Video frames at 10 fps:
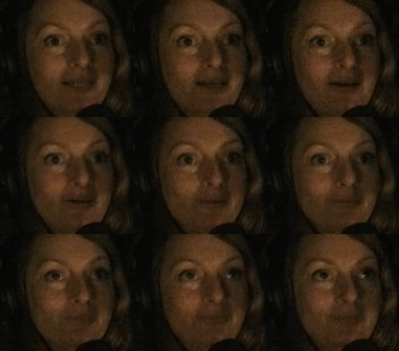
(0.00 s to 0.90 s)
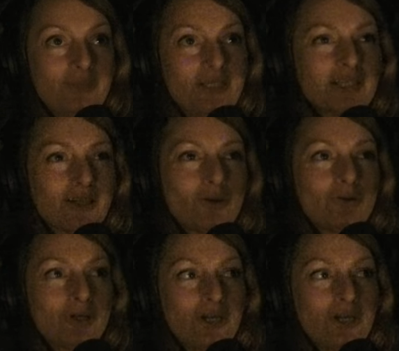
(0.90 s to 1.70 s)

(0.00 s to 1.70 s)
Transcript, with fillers: um until